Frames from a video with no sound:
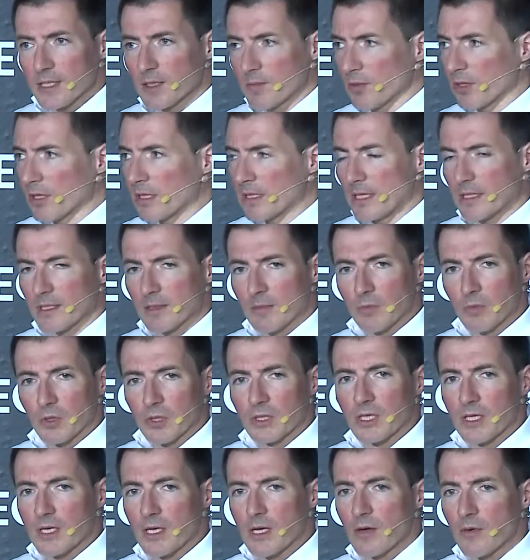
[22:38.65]
because it's a
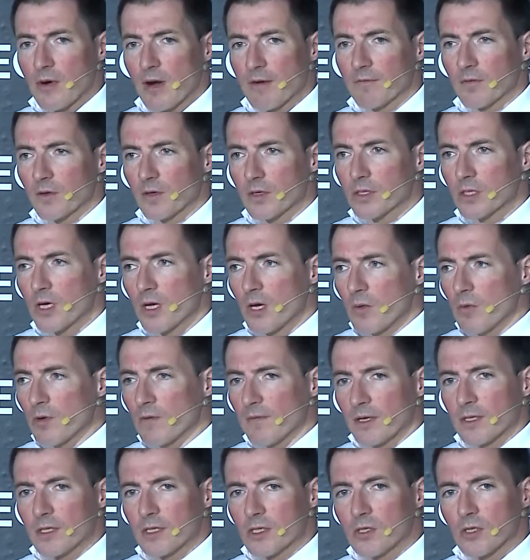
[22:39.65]
multi-year effort, we've
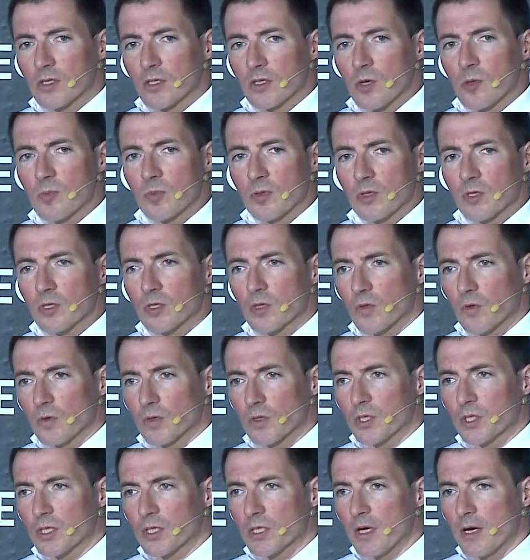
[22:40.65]
actually just open
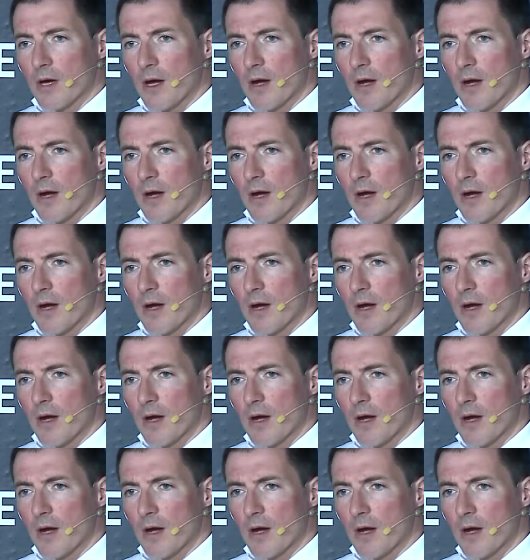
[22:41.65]
sourced